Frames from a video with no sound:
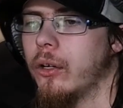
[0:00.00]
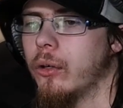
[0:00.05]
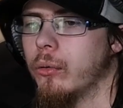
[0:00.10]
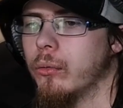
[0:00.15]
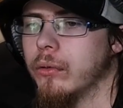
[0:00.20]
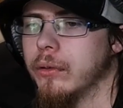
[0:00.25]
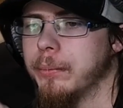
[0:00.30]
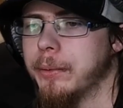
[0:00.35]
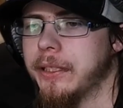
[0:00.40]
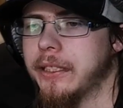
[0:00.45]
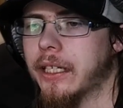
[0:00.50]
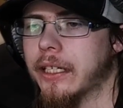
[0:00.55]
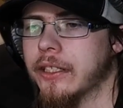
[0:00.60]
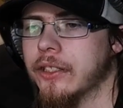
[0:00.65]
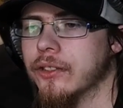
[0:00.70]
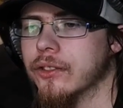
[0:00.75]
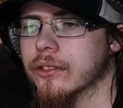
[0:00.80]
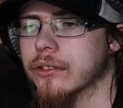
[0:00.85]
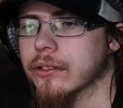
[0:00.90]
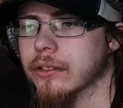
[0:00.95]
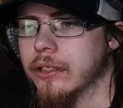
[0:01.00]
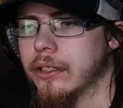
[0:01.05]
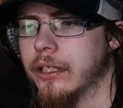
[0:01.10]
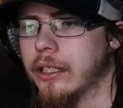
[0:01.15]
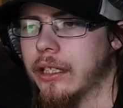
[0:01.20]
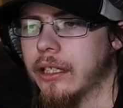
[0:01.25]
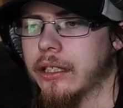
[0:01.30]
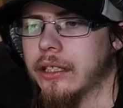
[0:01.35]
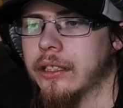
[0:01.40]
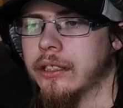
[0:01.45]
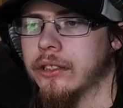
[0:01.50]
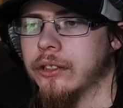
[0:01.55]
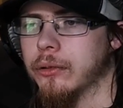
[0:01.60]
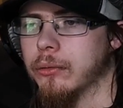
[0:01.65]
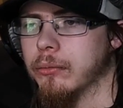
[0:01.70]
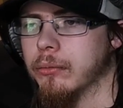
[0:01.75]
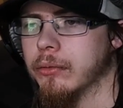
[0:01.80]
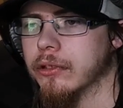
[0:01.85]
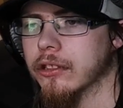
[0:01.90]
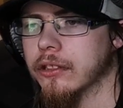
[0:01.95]
would be nice, and
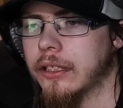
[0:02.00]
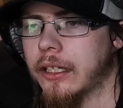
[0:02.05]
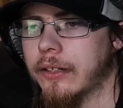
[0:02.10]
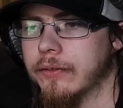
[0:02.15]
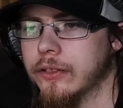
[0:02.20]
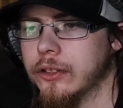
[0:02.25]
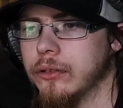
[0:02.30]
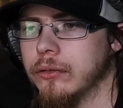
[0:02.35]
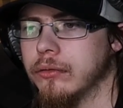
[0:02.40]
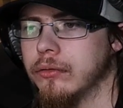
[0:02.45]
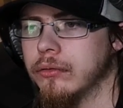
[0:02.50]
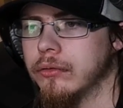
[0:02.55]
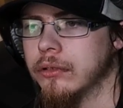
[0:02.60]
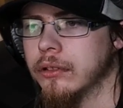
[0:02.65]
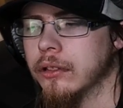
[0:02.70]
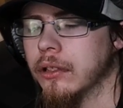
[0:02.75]
we're gonna have to,